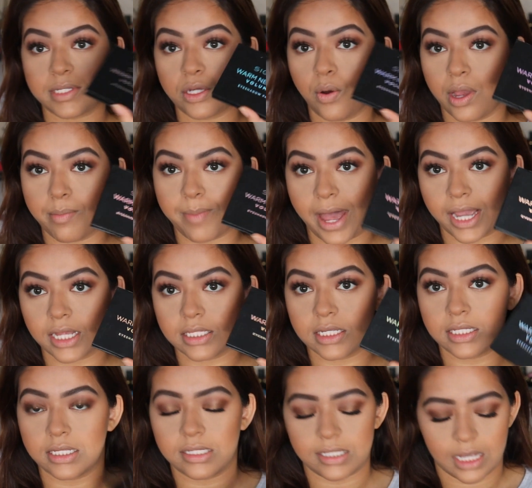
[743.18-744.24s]
So I'm going back
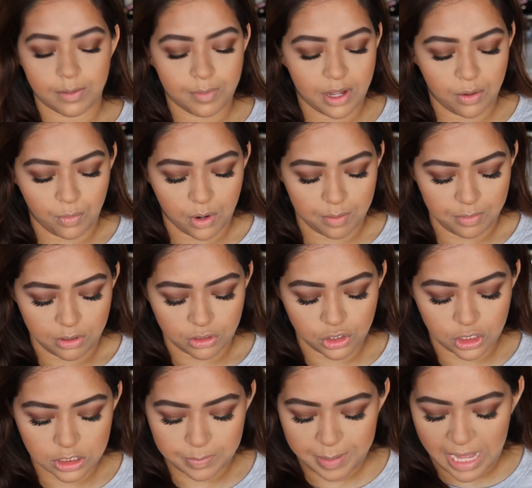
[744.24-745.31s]
into the Sigma Warm
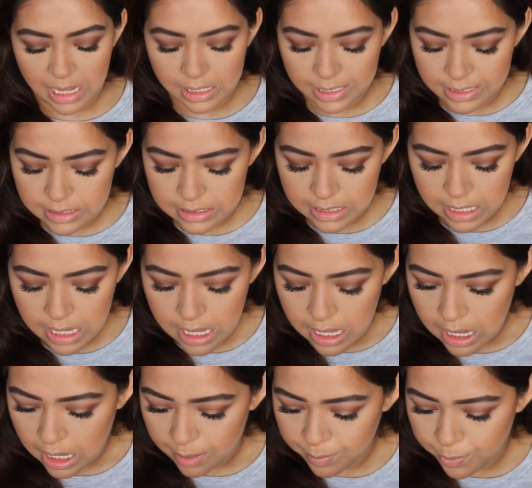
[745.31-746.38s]
Neutrals palette.
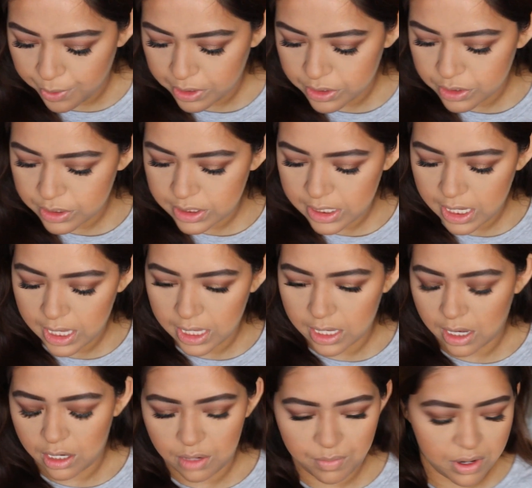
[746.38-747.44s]
I'm going to
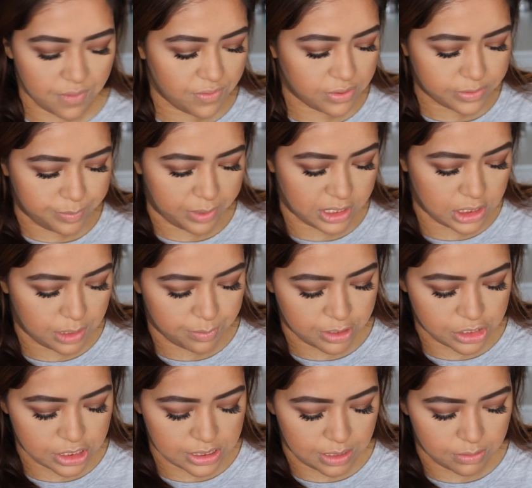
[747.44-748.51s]
take any one of those blending
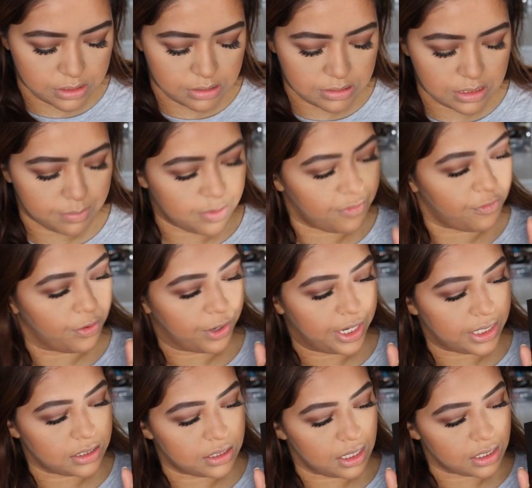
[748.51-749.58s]
brushes I was using
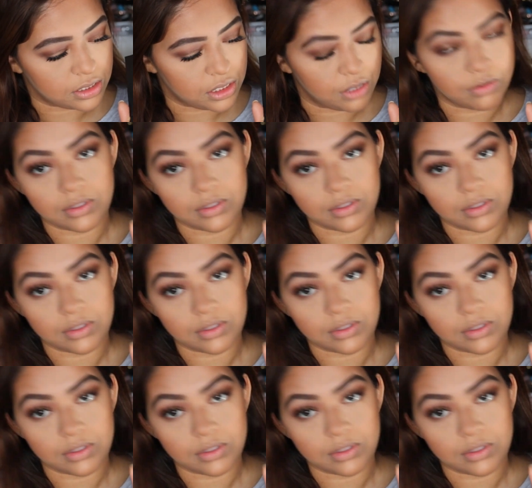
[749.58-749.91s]
before and take